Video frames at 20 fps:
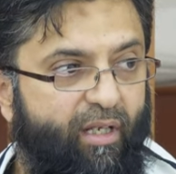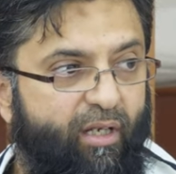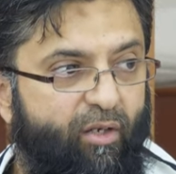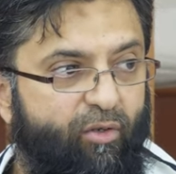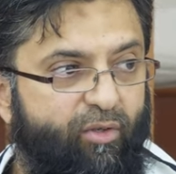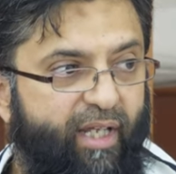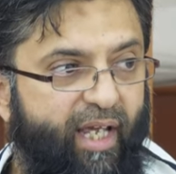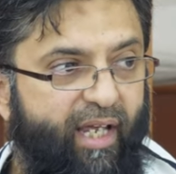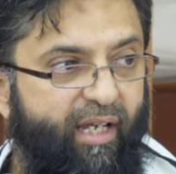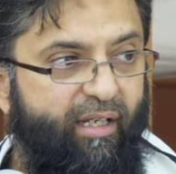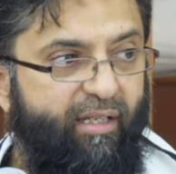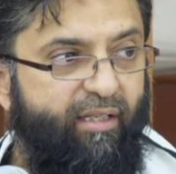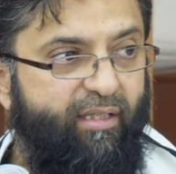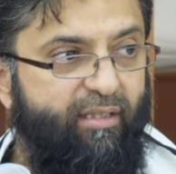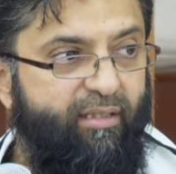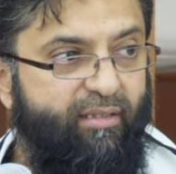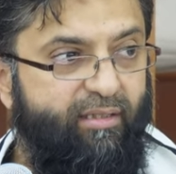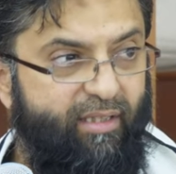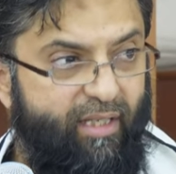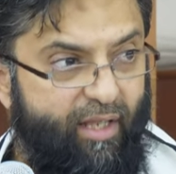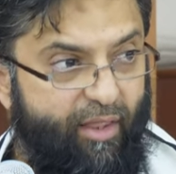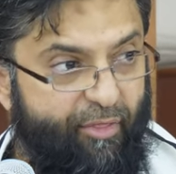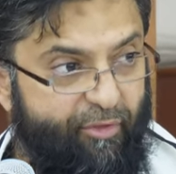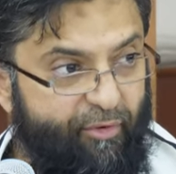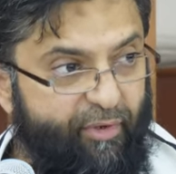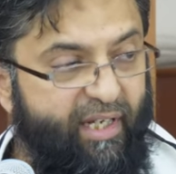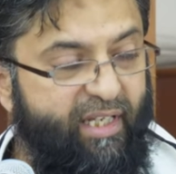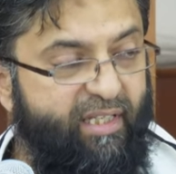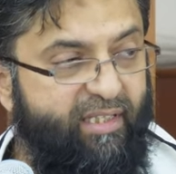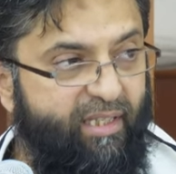Okay?
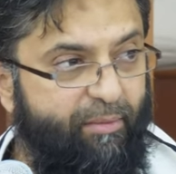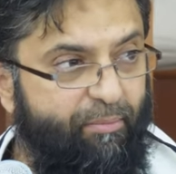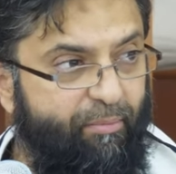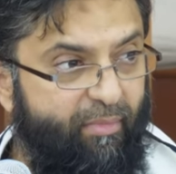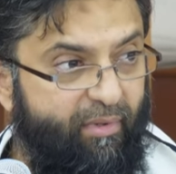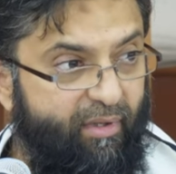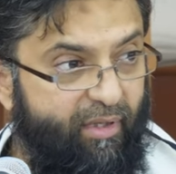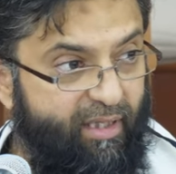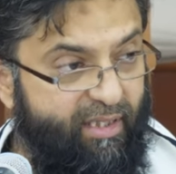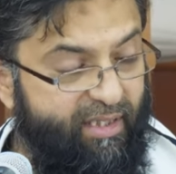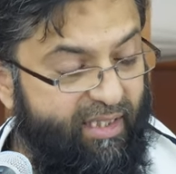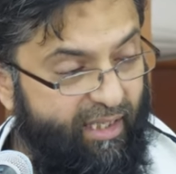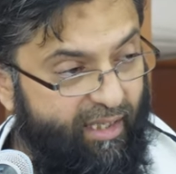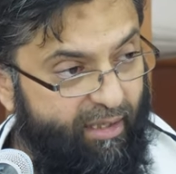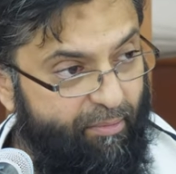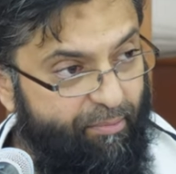Three is the, is the